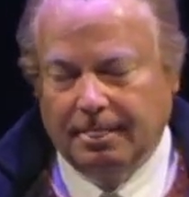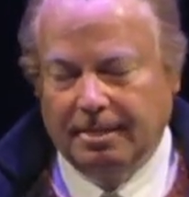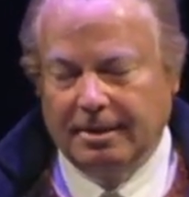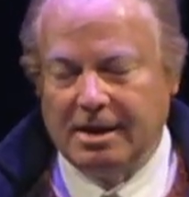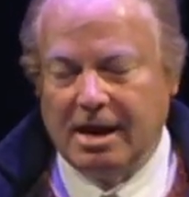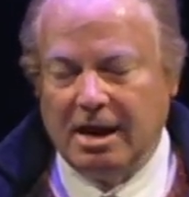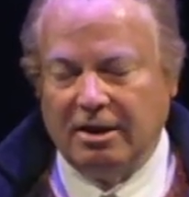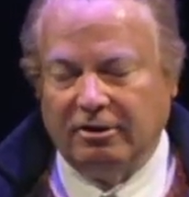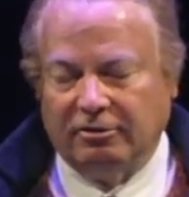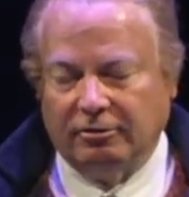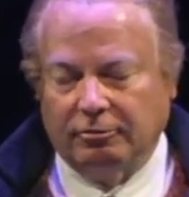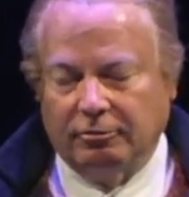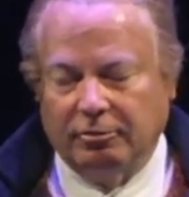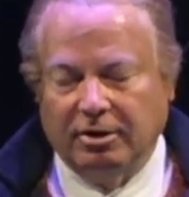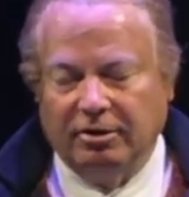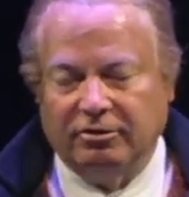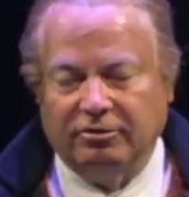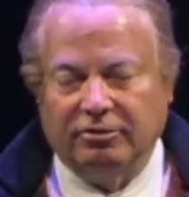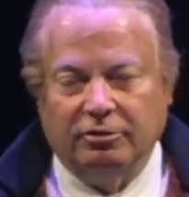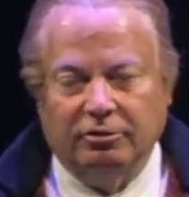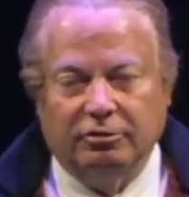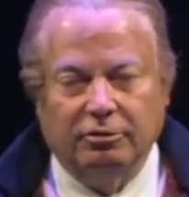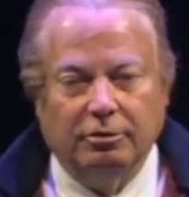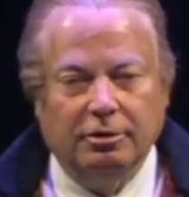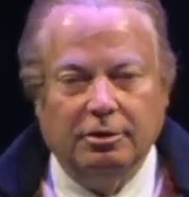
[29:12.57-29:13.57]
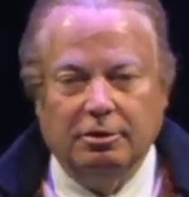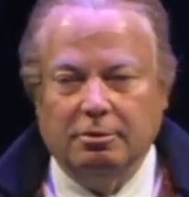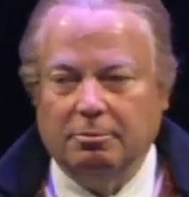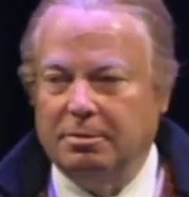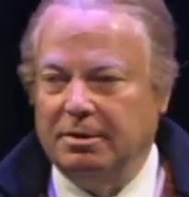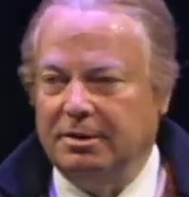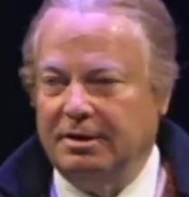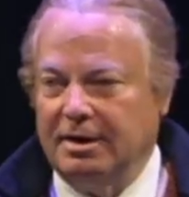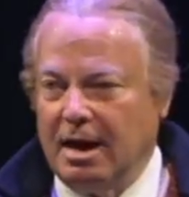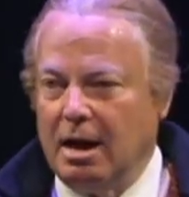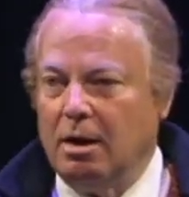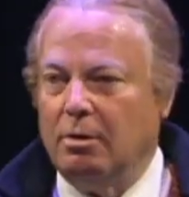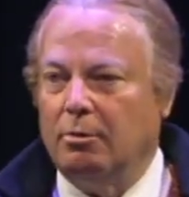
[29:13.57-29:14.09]
the Age of Reason to you,
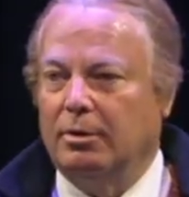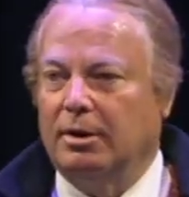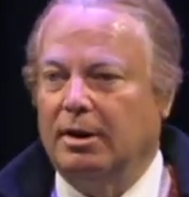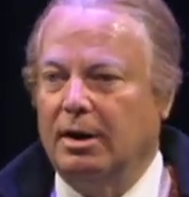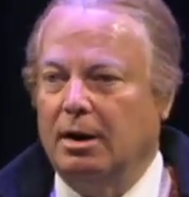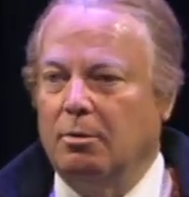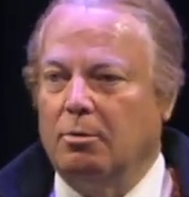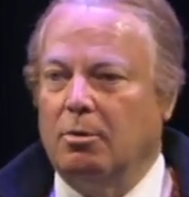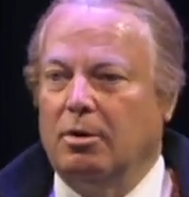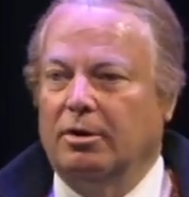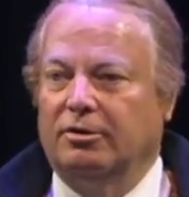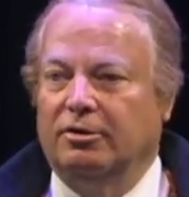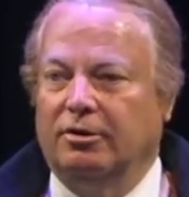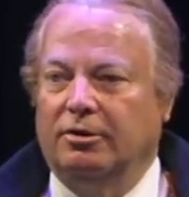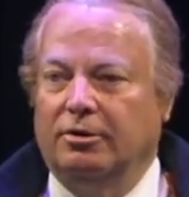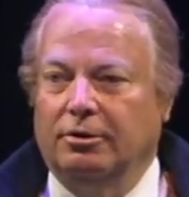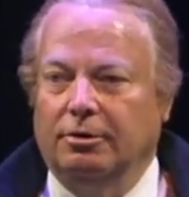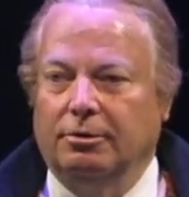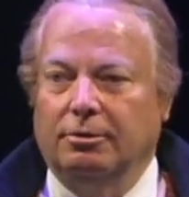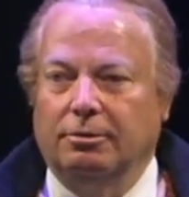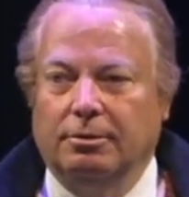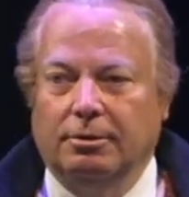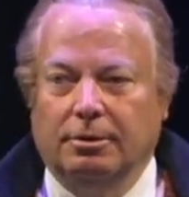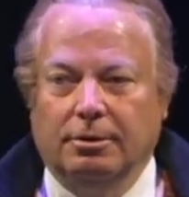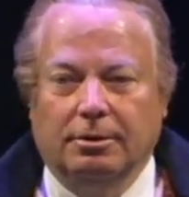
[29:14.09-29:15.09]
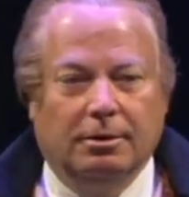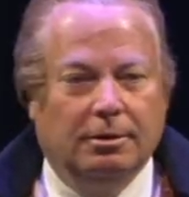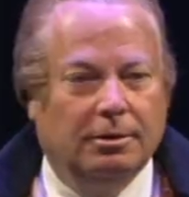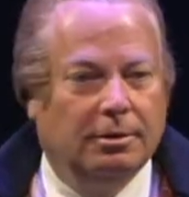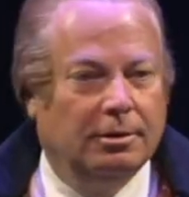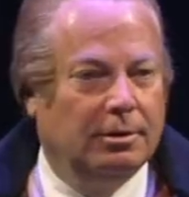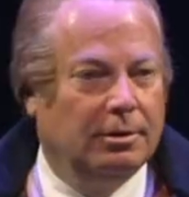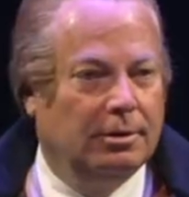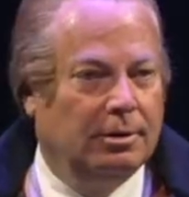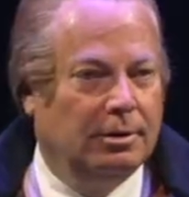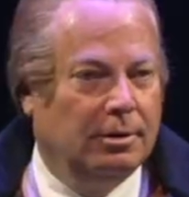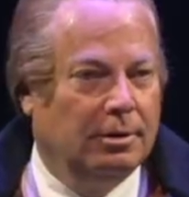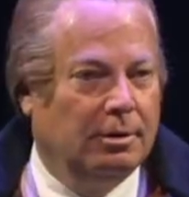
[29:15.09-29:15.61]
but now what I want to do
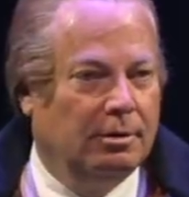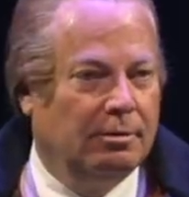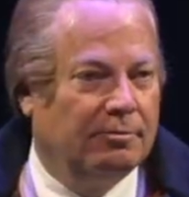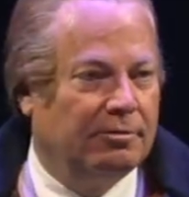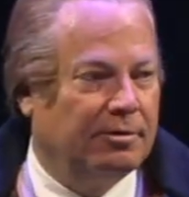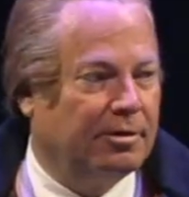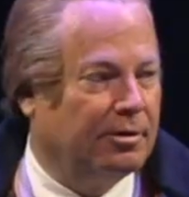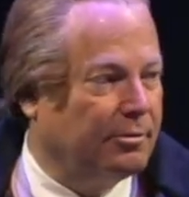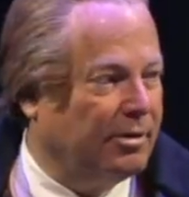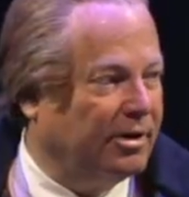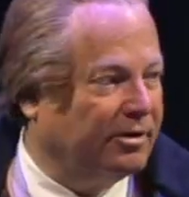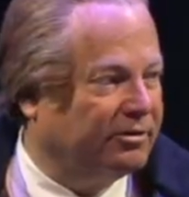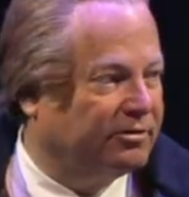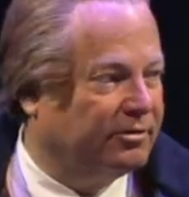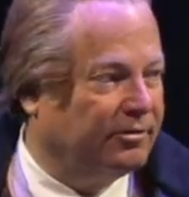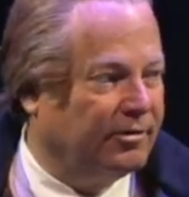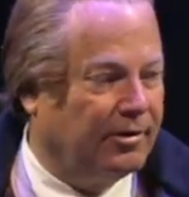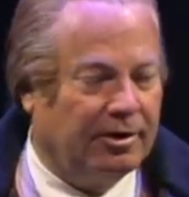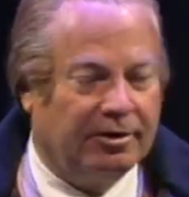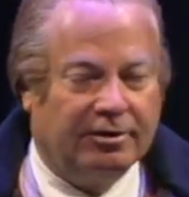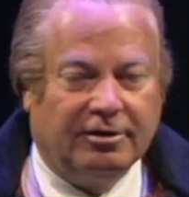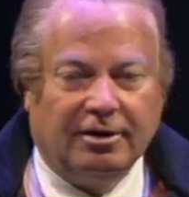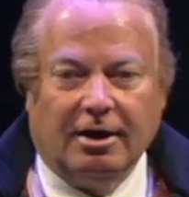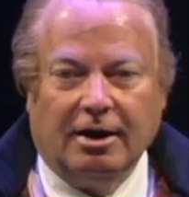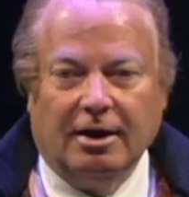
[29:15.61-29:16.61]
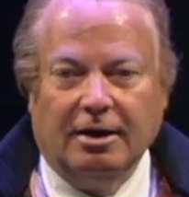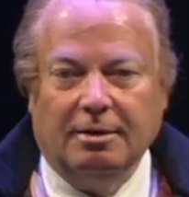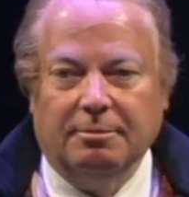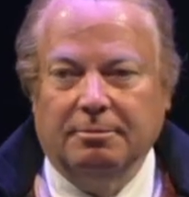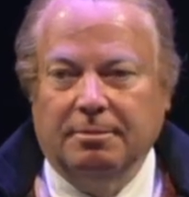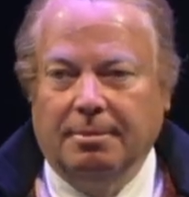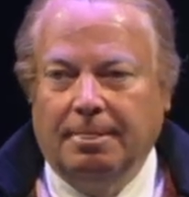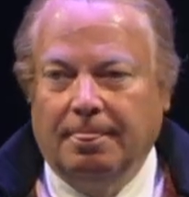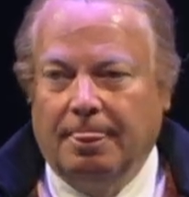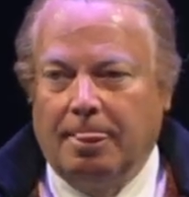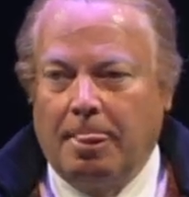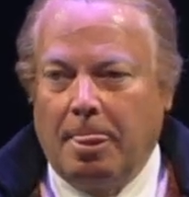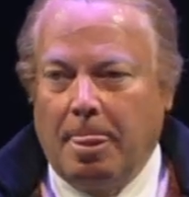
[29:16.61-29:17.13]
for the rest of our time